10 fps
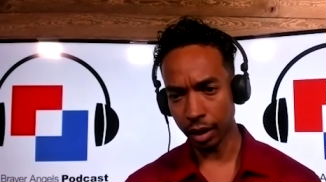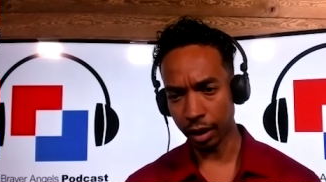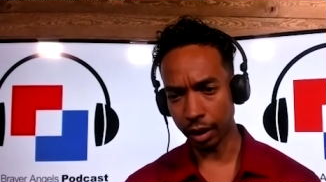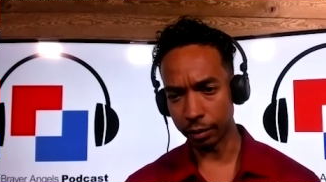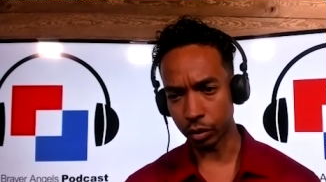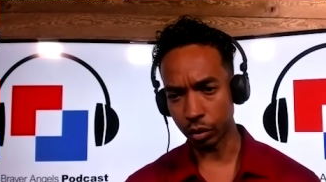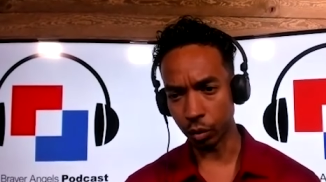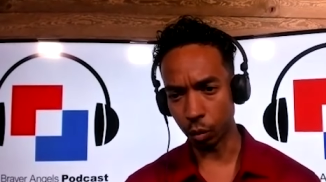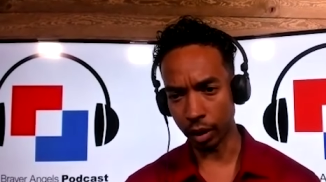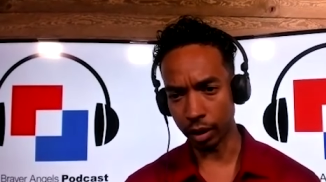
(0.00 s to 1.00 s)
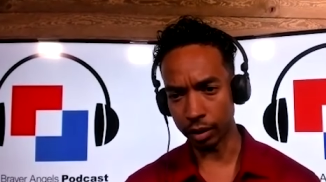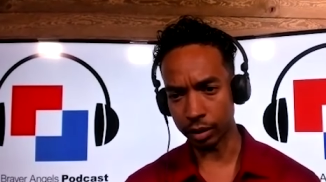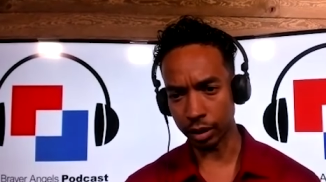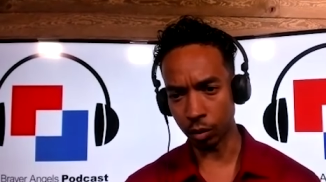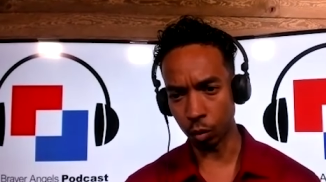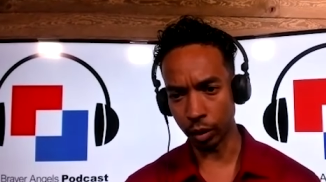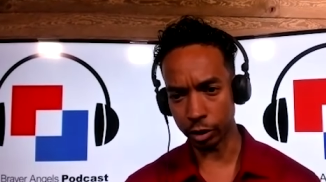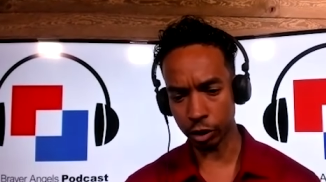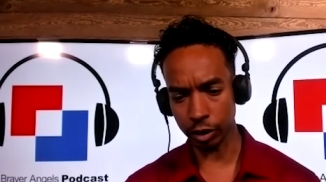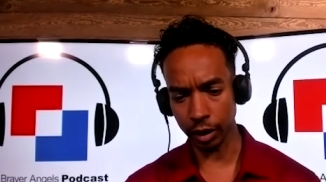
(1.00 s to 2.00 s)
uh, to the ways in
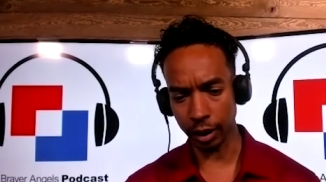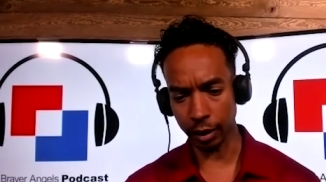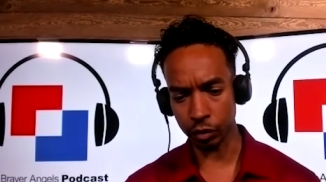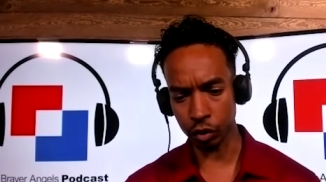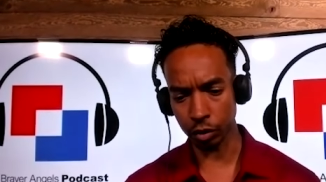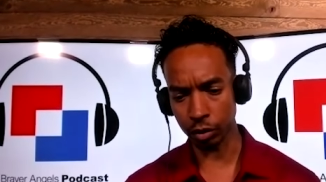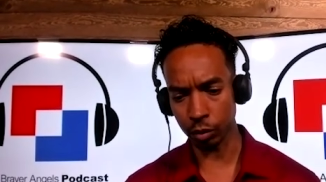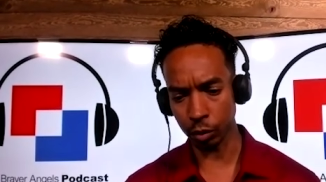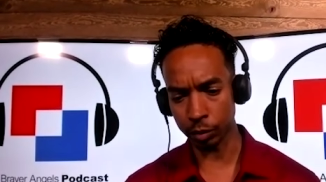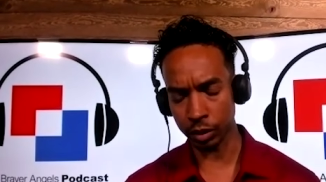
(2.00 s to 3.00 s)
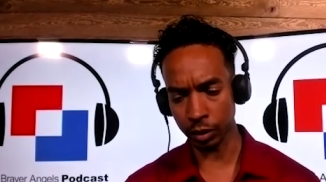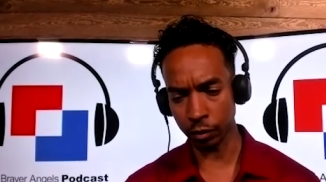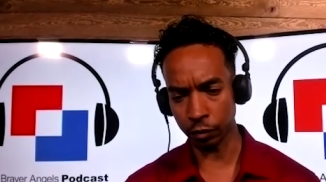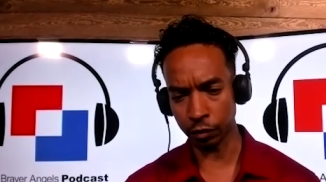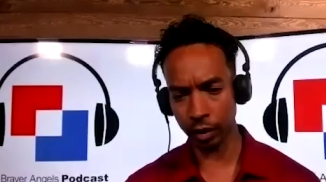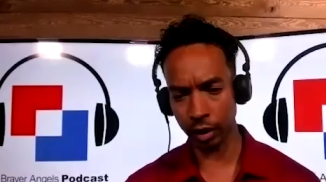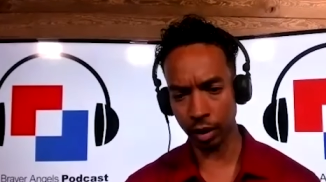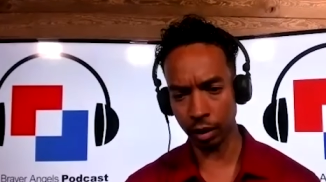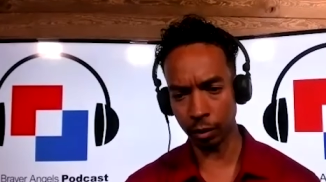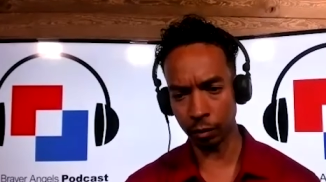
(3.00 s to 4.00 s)
which uh, certain groups of,
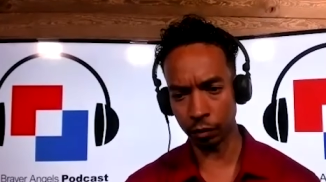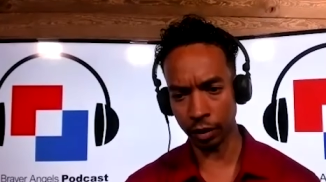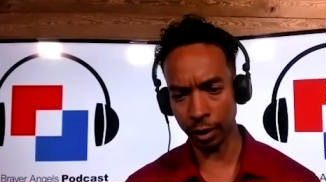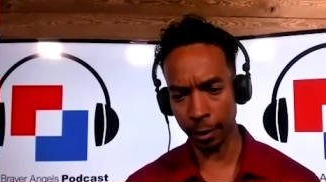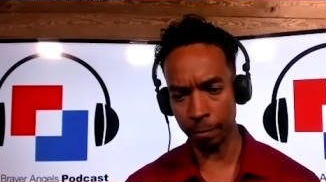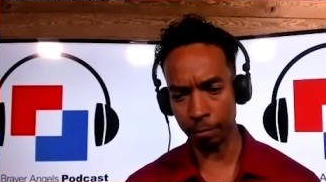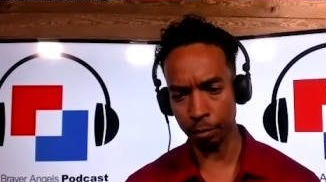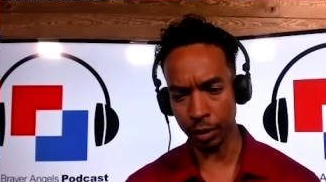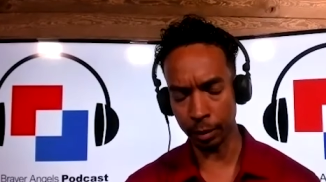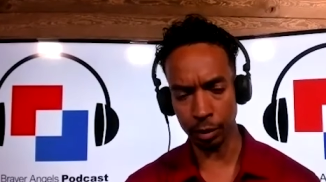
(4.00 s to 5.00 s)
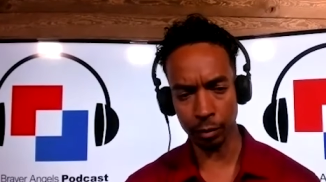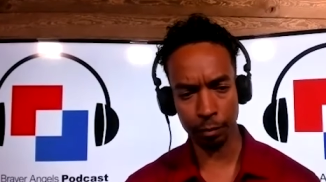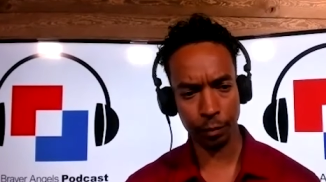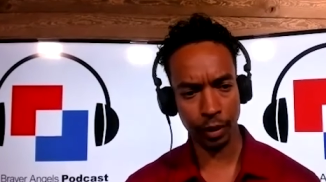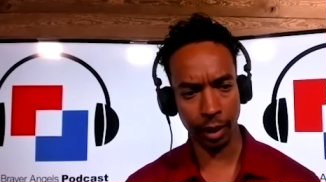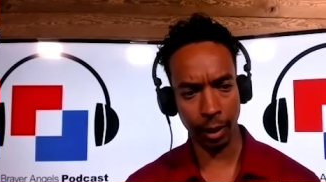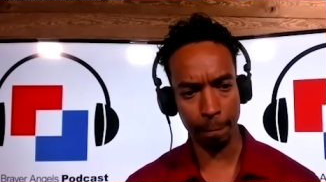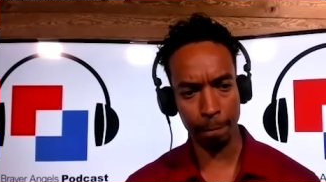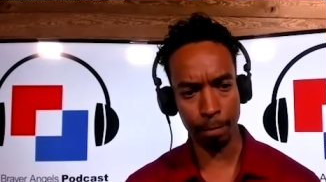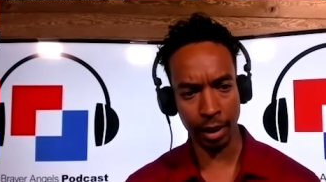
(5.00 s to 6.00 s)
of um, people uh,
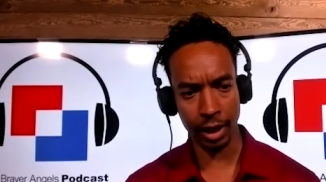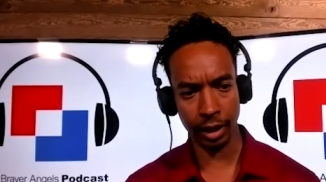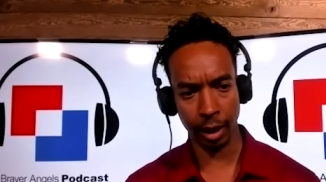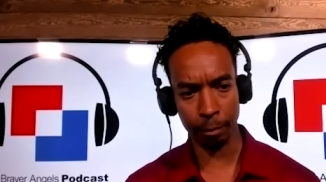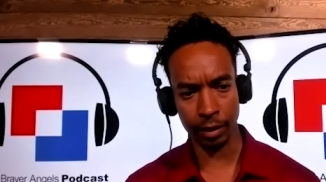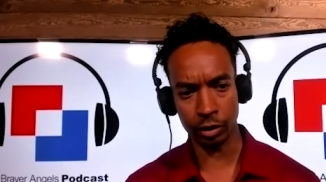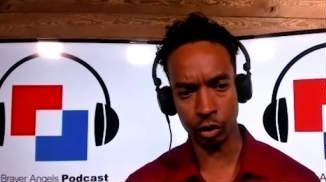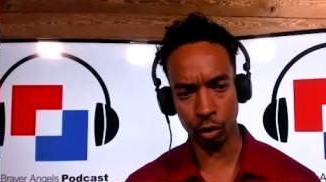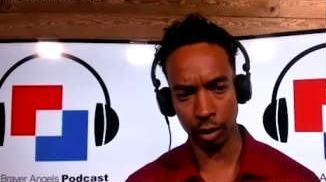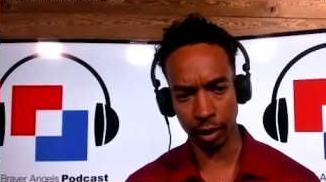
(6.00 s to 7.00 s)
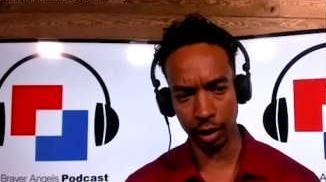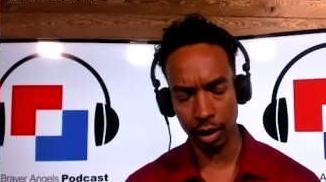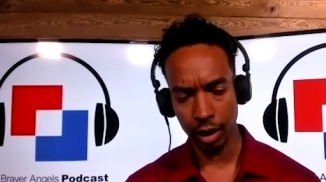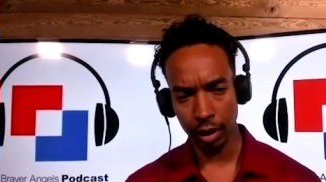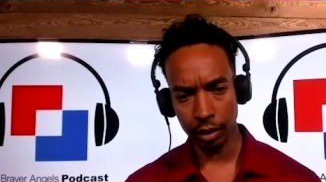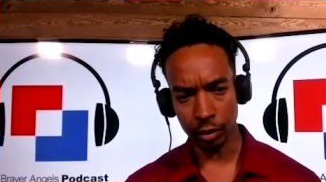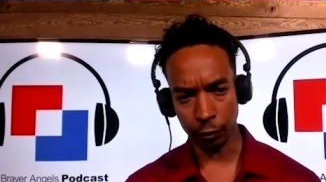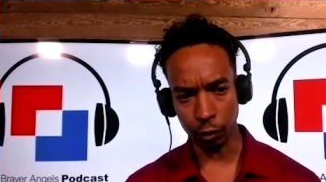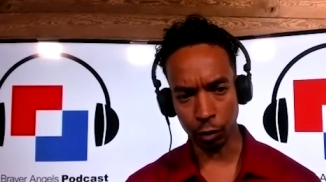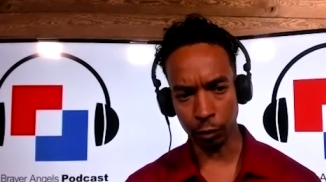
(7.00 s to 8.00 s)
may not be enjoying the
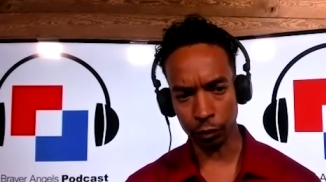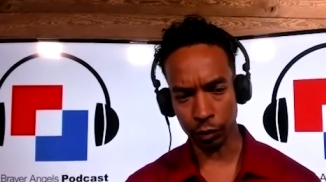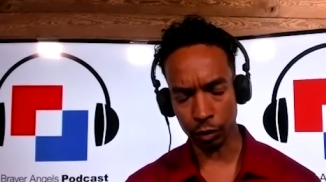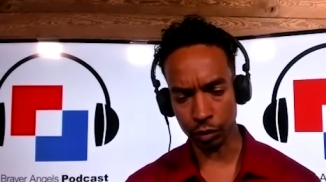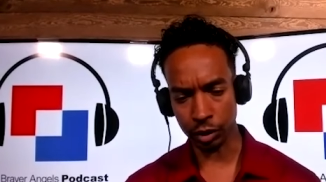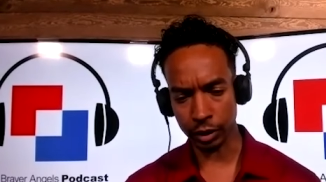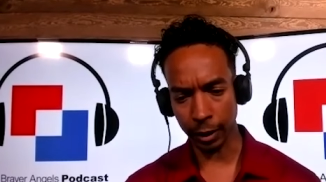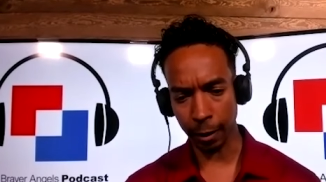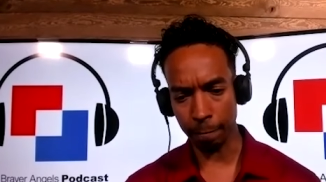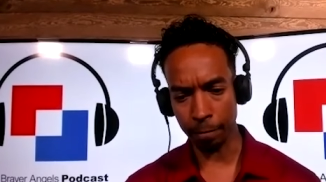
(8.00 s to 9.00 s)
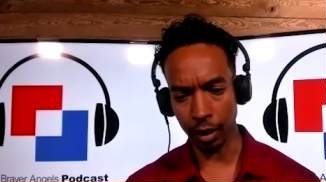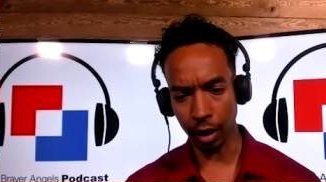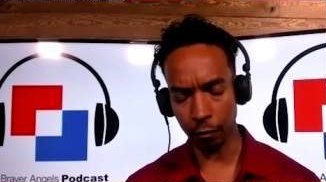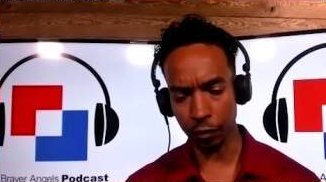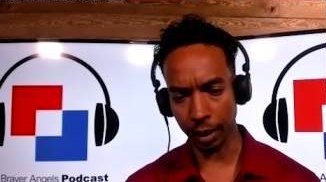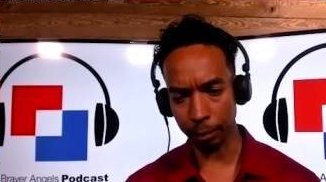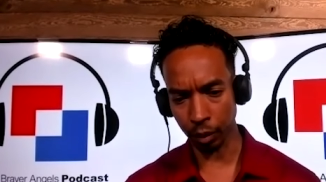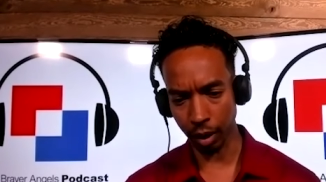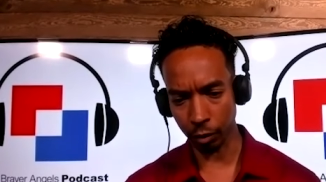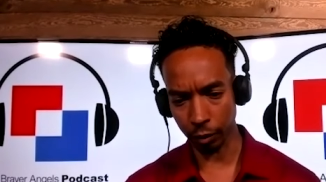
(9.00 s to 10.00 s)
full fruits um, of that
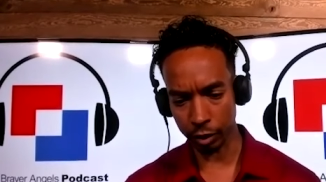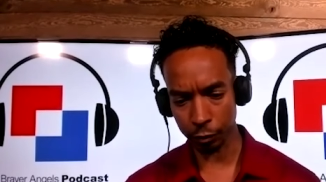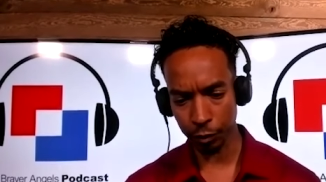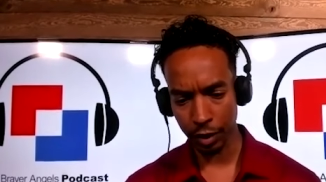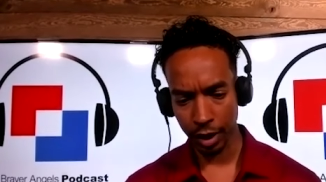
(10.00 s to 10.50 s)
progress